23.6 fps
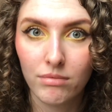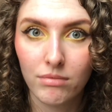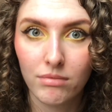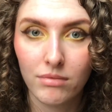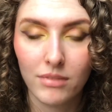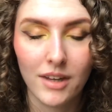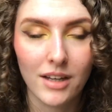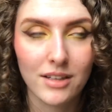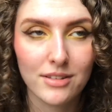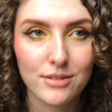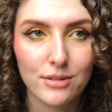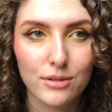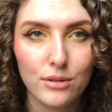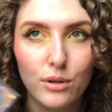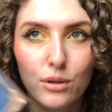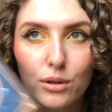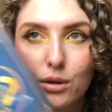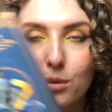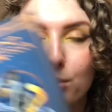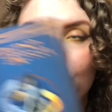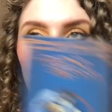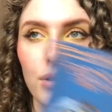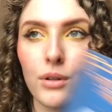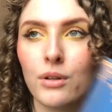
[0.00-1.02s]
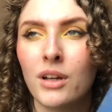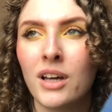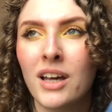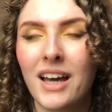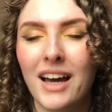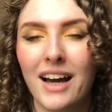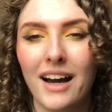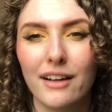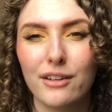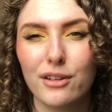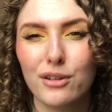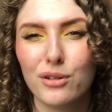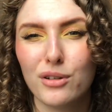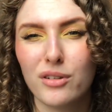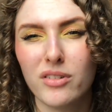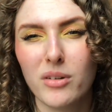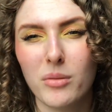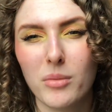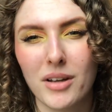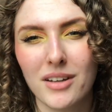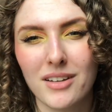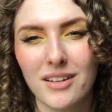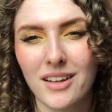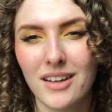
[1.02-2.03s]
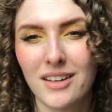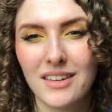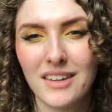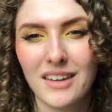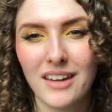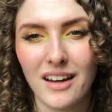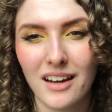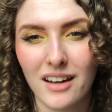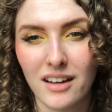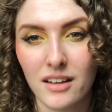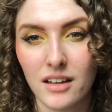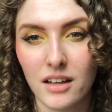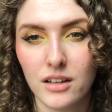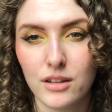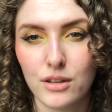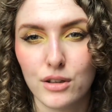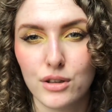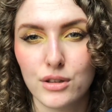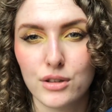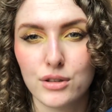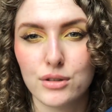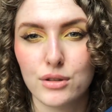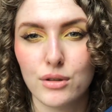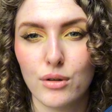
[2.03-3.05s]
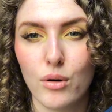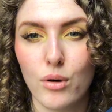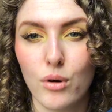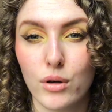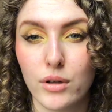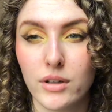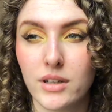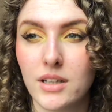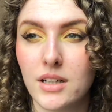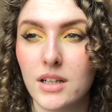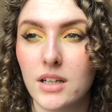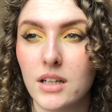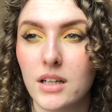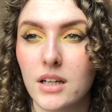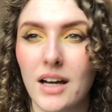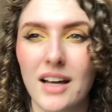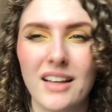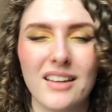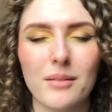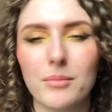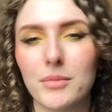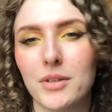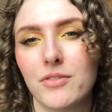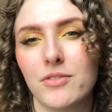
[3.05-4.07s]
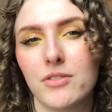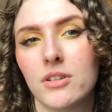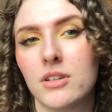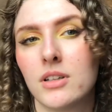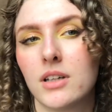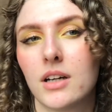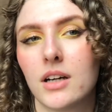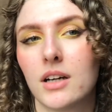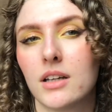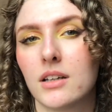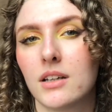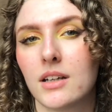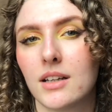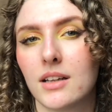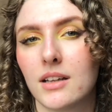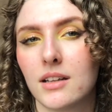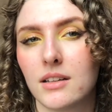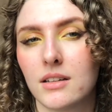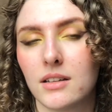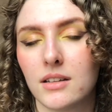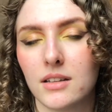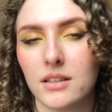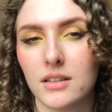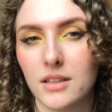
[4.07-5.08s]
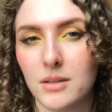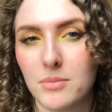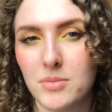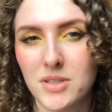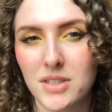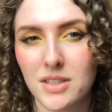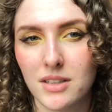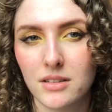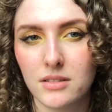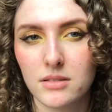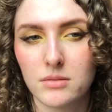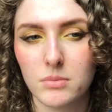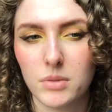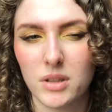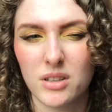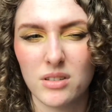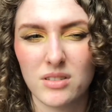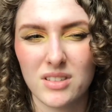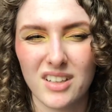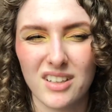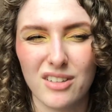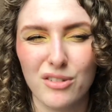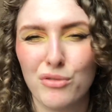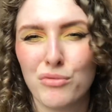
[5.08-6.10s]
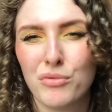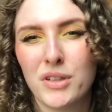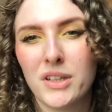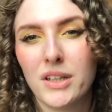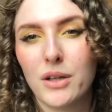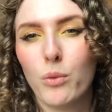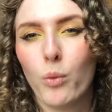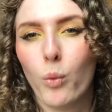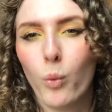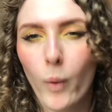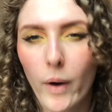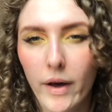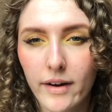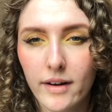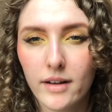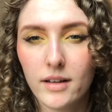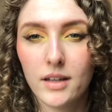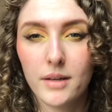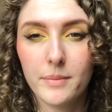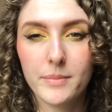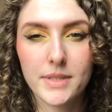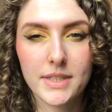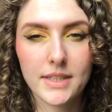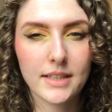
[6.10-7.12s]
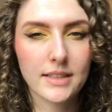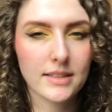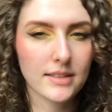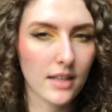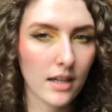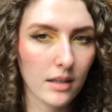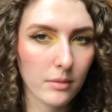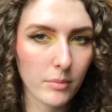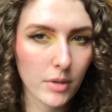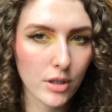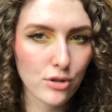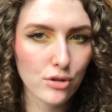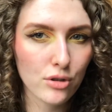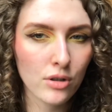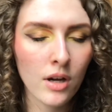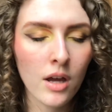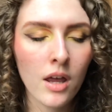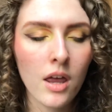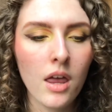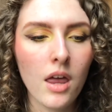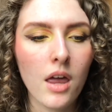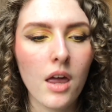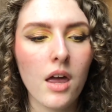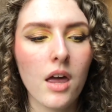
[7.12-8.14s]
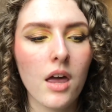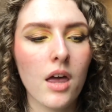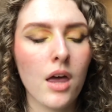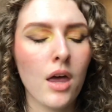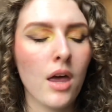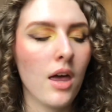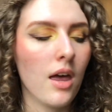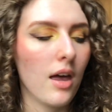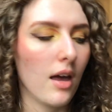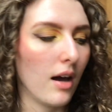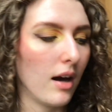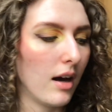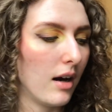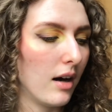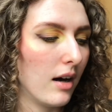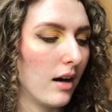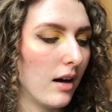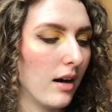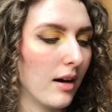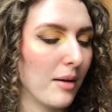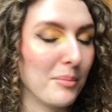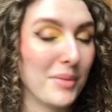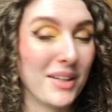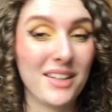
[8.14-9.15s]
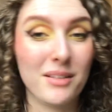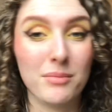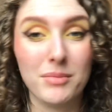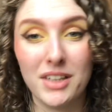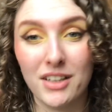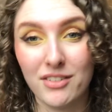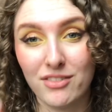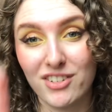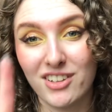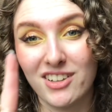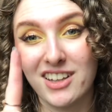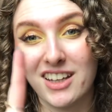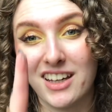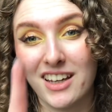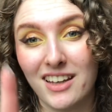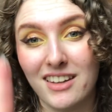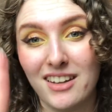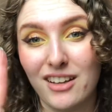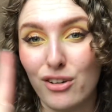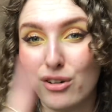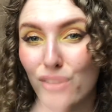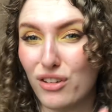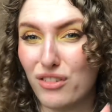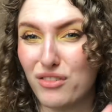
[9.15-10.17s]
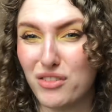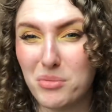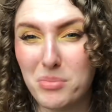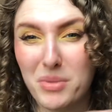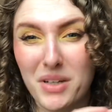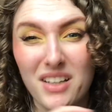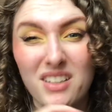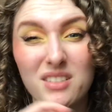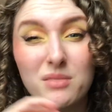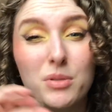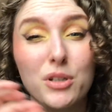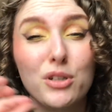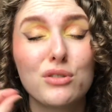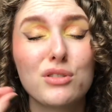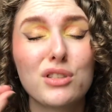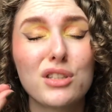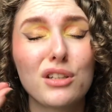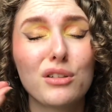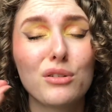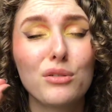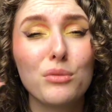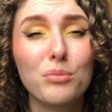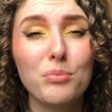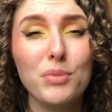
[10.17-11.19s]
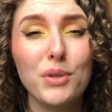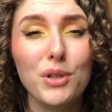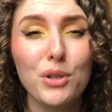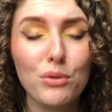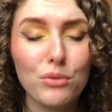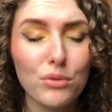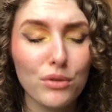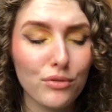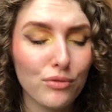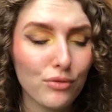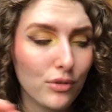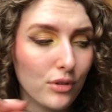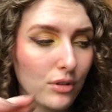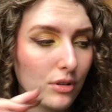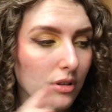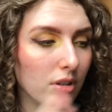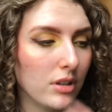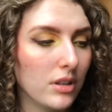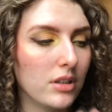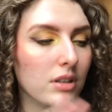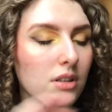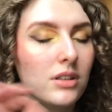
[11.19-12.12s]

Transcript: That's adorable. I don't know if I'm gonna get the eyeliners or and I'm definitely not gonna get the lipsticks because I don't really wear lipsticks that much. But I'm definitely getting all of the palettes because they look beautiful.